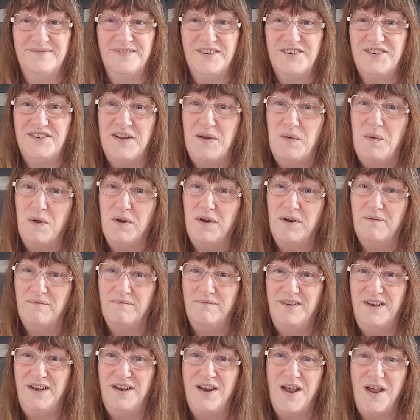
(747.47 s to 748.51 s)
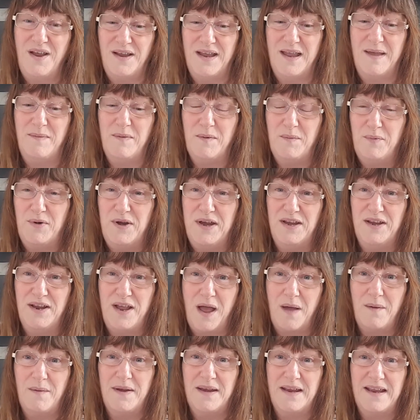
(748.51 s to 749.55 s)
see what, you know, keep the breed
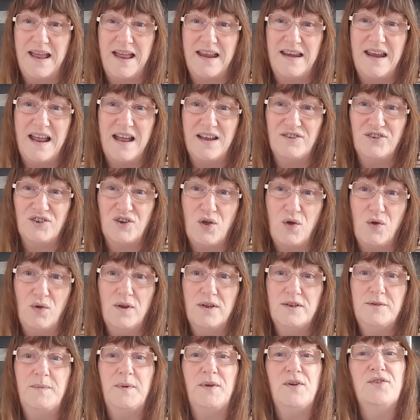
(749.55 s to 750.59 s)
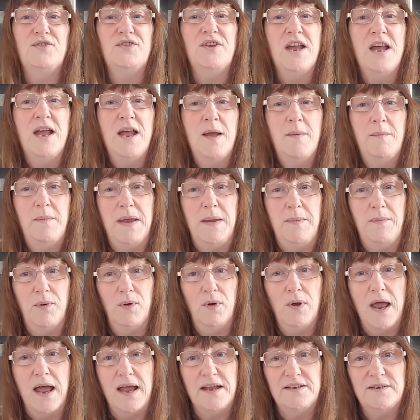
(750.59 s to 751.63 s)
going and get nice colours, because
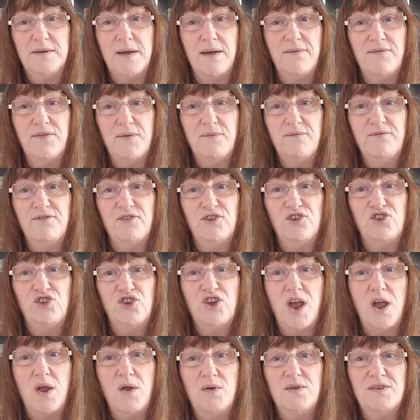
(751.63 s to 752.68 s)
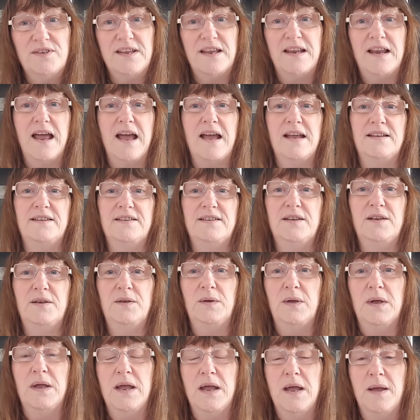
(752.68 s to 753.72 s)
people like to have them for shows. They like
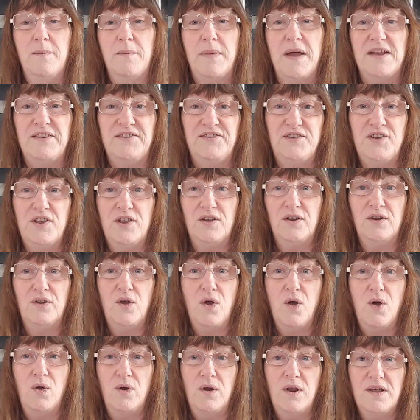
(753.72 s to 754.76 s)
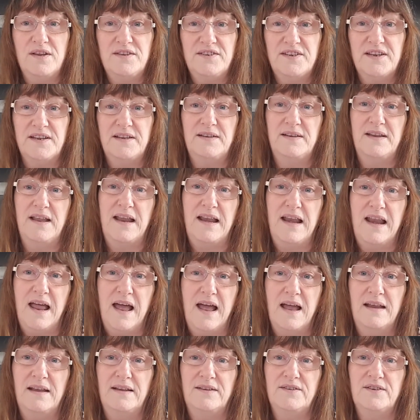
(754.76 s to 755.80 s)
to buy certain colours and they
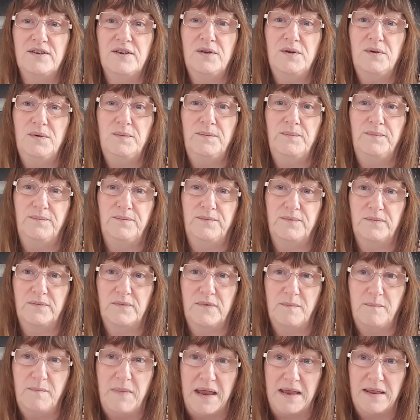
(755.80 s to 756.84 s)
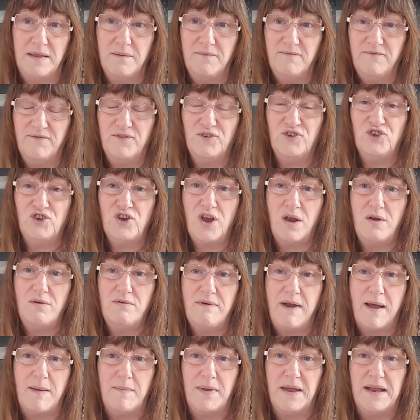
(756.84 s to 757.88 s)
like to make them for show
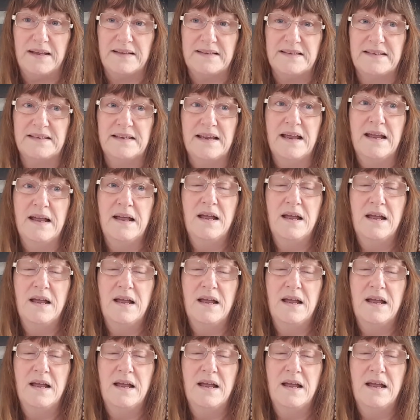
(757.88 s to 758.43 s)
rabbits.